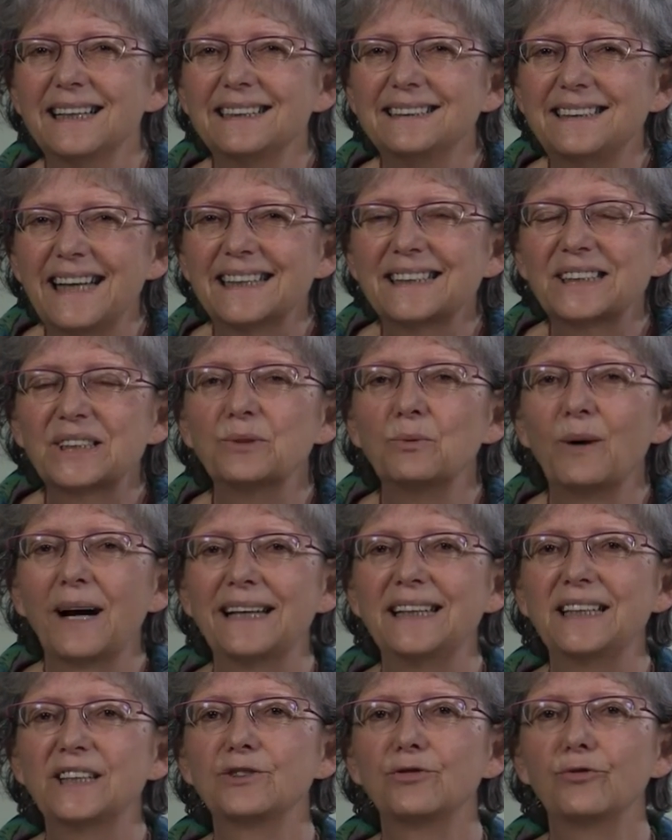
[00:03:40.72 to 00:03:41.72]
That's why
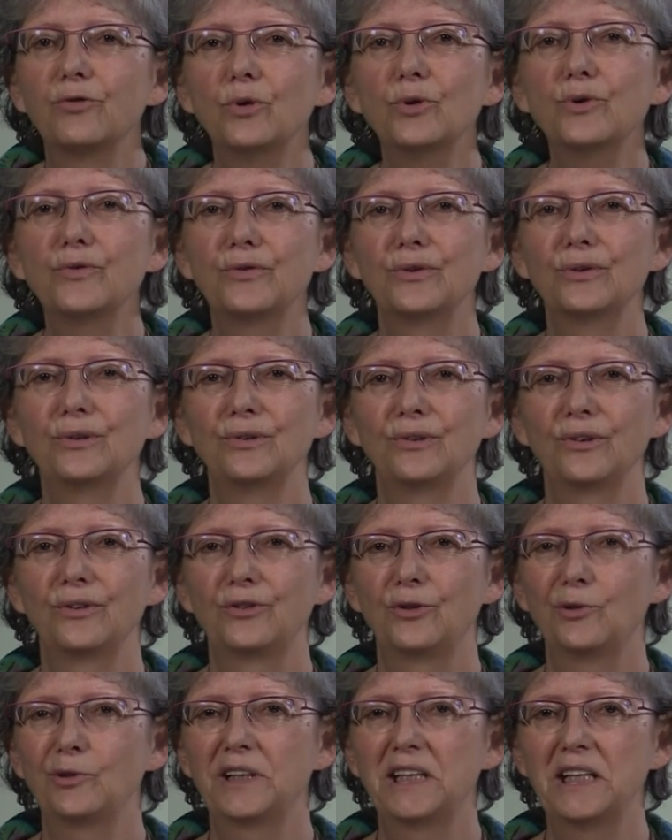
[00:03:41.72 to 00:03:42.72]
it is fruitful
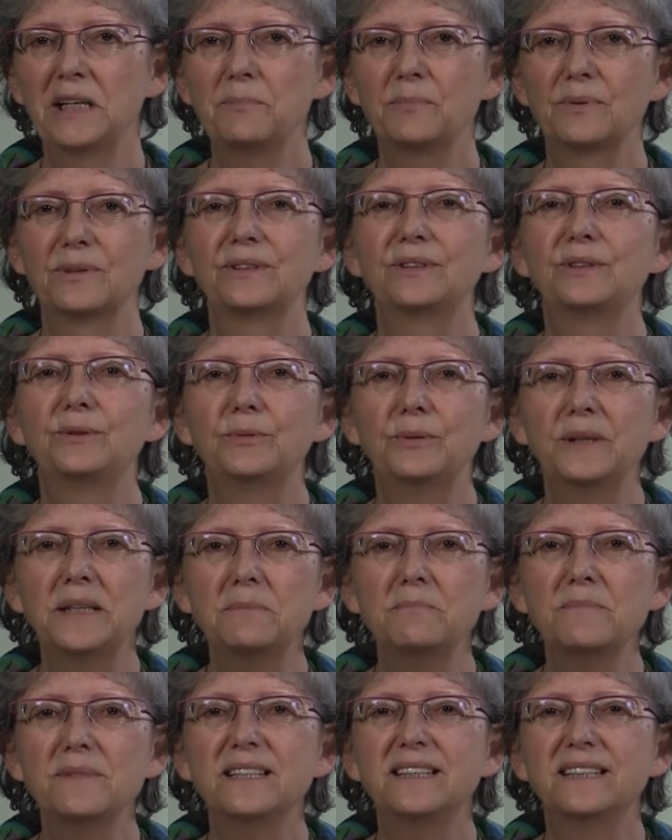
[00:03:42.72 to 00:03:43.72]
to keep a
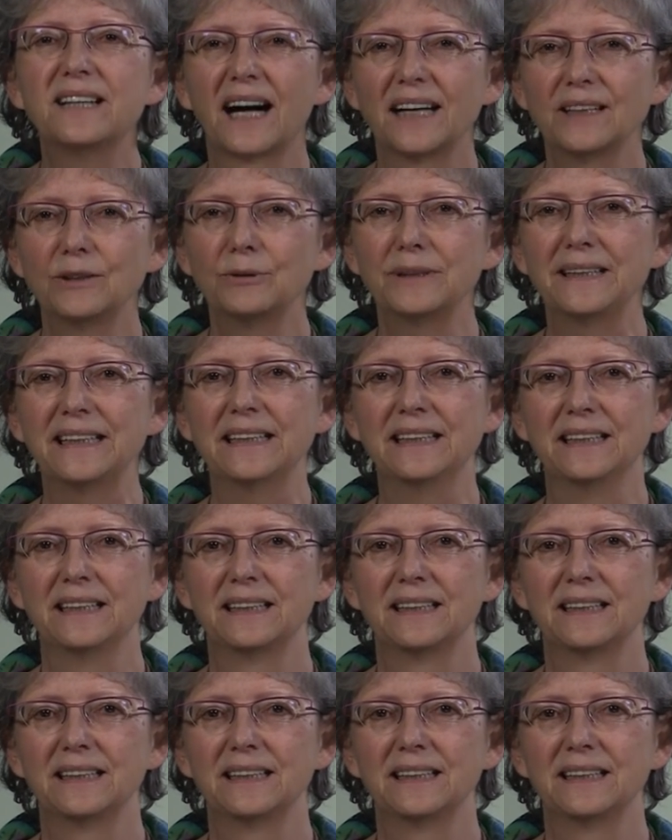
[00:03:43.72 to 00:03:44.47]
dream diary.